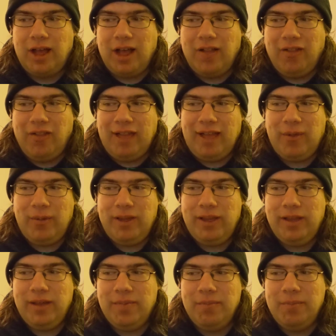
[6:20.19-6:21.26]

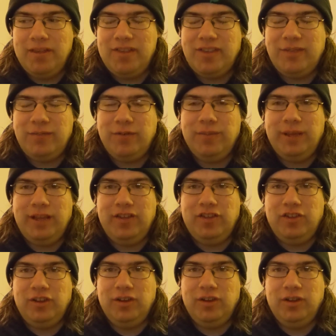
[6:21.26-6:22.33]
Allowing
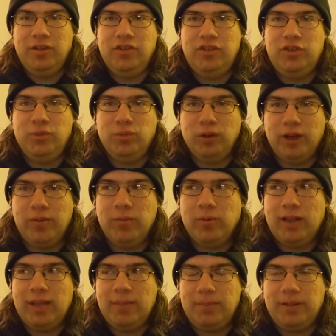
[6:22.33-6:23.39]
misinformation to run
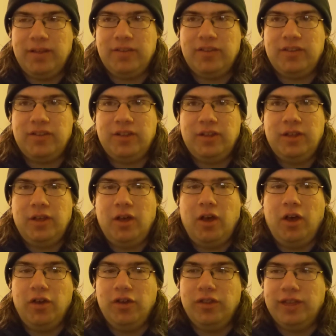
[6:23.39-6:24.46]
rampant
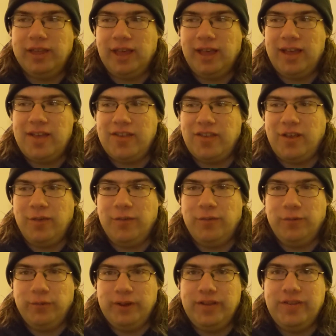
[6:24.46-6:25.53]
under the guise of
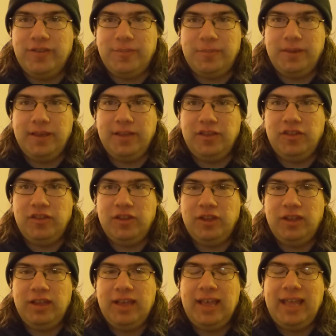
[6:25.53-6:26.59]
free speech
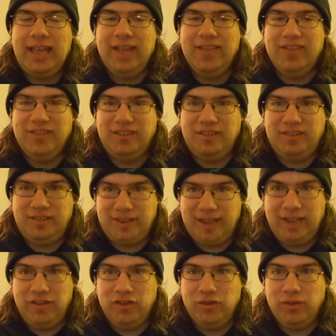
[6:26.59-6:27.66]
is
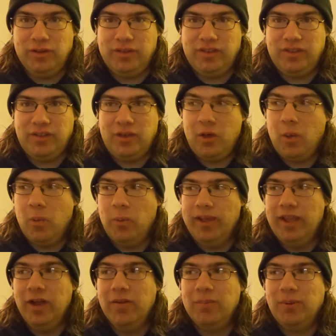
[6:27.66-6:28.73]
dangerous.
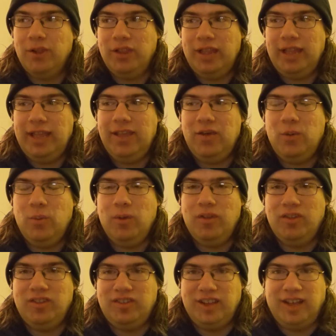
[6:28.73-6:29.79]
We are playing
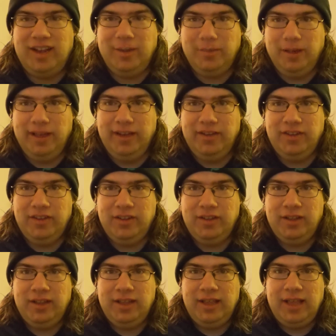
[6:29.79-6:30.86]
with dynamite,
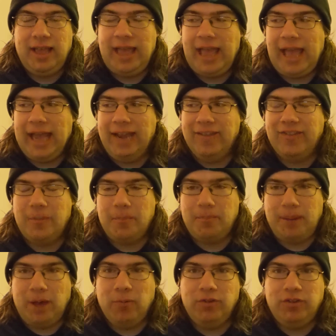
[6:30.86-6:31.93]
and it's
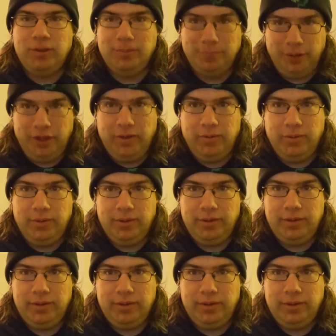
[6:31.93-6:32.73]
about to blow.